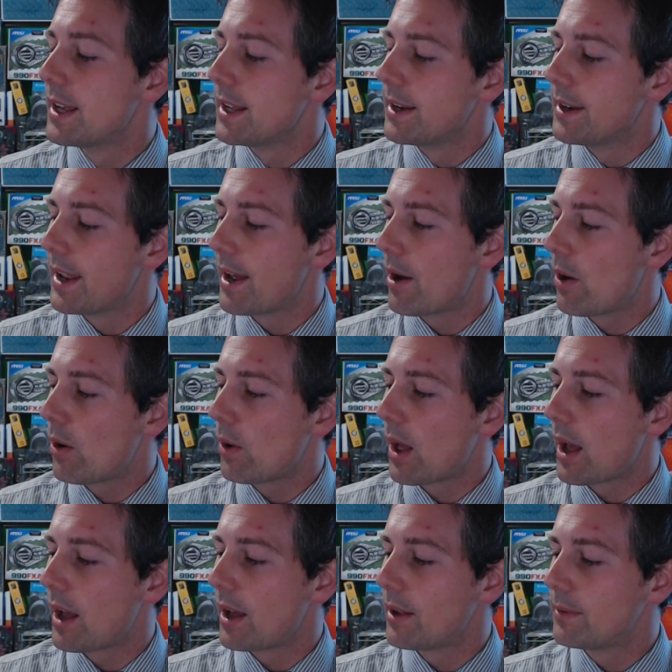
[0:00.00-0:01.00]
Now,
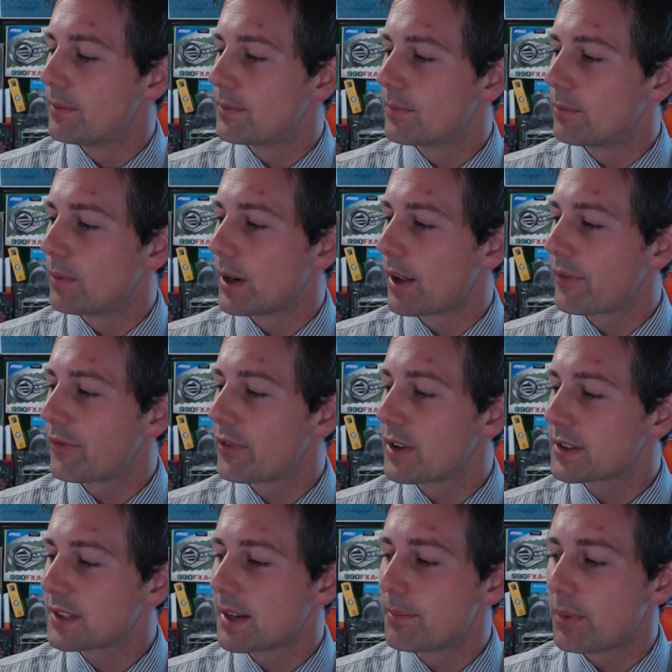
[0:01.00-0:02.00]
uh, when I
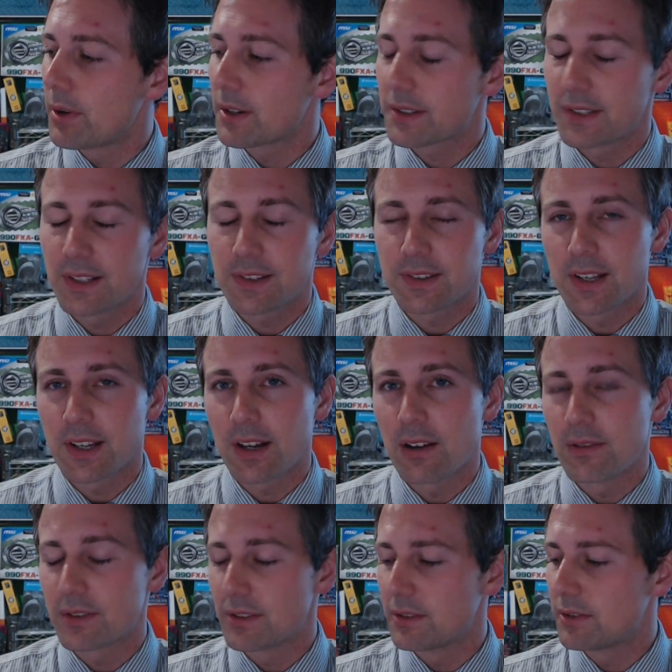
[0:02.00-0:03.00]
first unboxed this thing, I
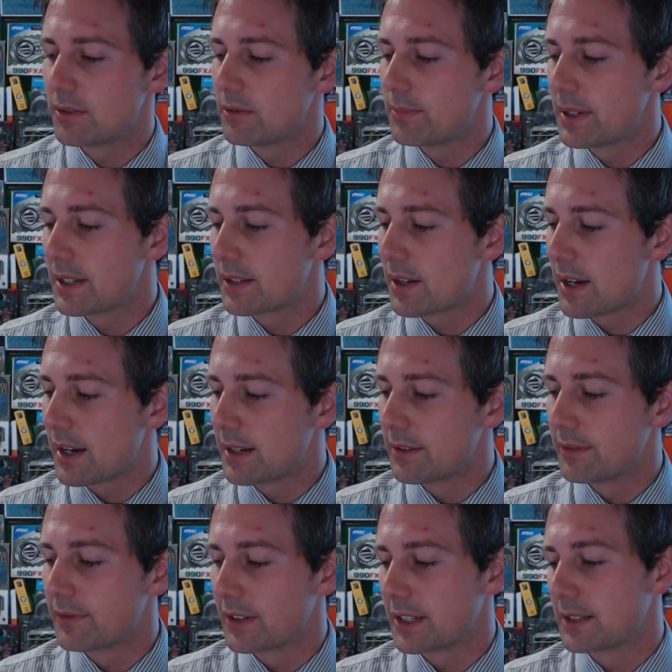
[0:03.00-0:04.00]
was a little bit kind
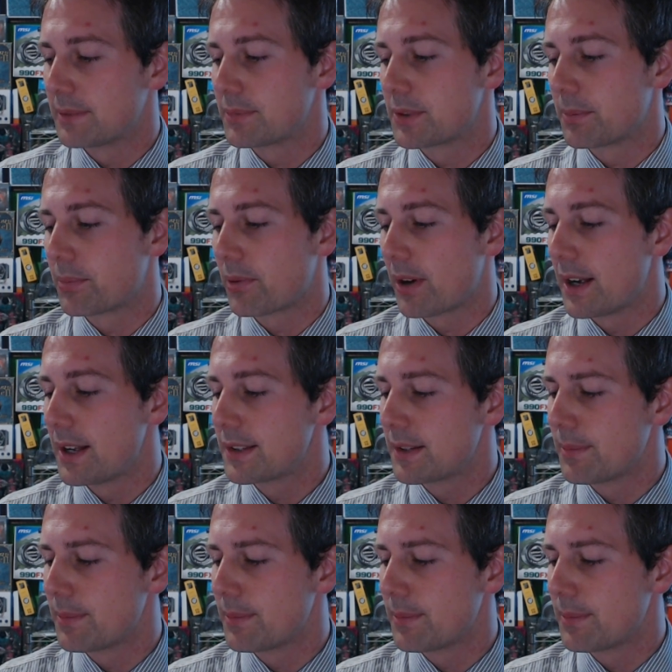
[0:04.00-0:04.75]
of um, surprised.